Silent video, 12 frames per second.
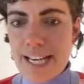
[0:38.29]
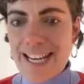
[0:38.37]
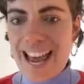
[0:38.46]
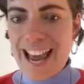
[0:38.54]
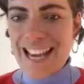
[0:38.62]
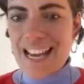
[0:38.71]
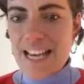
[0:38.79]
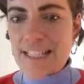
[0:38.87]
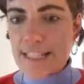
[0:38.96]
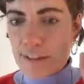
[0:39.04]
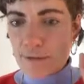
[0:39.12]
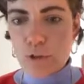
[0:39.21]
in a
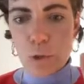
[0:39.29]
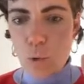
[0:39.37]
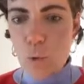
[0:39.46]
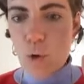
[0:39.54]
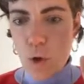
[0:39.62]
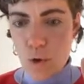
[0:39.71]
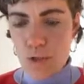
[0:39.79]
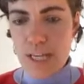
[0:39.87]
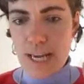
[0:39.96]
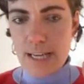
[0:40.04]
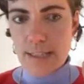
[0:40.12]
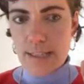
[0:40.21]
civil law
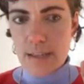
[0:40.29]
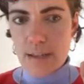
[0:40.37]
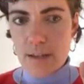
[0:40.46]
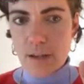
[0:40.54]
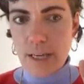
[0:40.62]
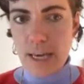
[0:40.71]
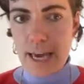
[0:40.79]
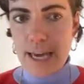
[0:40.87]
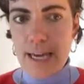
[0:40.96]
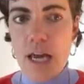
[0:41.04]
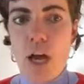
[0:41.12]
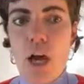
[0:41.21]
context,
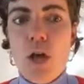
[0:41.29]
okay?